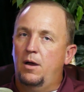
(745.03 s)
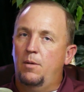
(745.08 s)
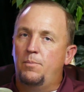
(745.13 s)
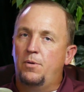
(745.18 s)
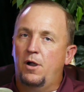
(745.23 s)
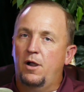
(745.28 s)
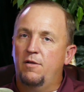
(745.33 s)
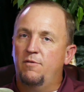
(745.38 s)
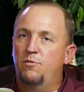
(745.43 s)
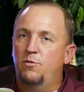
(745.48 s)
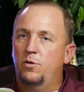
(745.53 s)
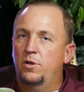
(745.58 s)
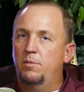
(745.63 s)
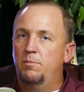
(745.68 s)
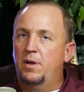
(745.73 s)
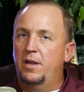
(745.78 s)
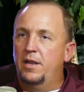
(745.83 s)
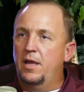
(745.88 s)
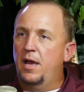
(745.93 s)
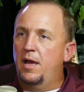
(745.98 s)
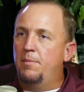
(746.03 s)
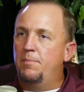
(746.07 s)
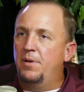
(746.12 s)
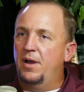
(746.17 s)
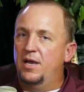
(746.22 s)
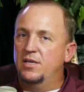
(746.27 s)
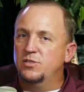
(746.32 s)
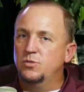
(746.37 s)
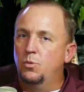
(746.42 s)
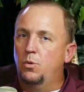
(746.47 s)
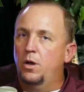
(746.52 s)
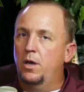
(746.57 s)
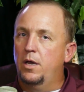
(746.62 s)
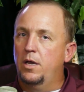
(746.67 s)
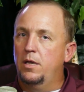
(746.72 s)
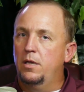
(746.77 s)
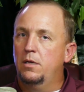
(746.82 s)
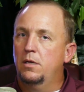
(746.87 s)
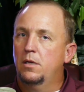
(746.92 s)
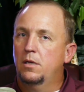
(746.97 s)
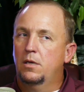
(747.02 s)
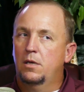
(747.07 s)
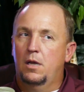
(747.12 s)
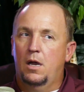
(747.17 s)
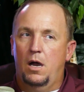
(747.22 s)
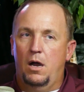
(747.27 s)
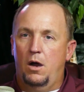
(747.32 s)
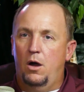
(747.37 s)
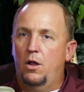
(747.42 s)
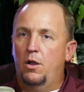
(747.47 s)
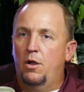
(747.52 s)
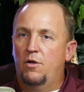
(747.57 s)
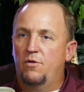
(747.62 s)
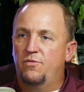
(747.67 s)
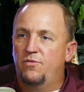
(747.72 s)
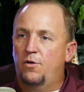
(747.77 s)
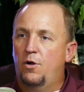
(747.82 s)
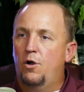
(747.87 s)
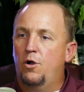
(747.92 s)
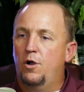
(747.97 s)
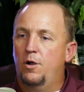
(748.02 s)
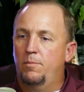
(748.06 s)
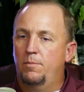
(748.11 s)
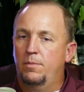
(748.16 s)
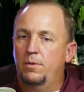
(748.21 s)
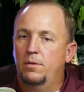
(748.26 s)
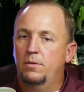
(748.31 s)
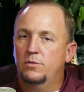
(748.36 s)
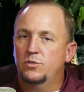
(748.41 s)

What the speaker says: Part of when my dad passed away on our farm,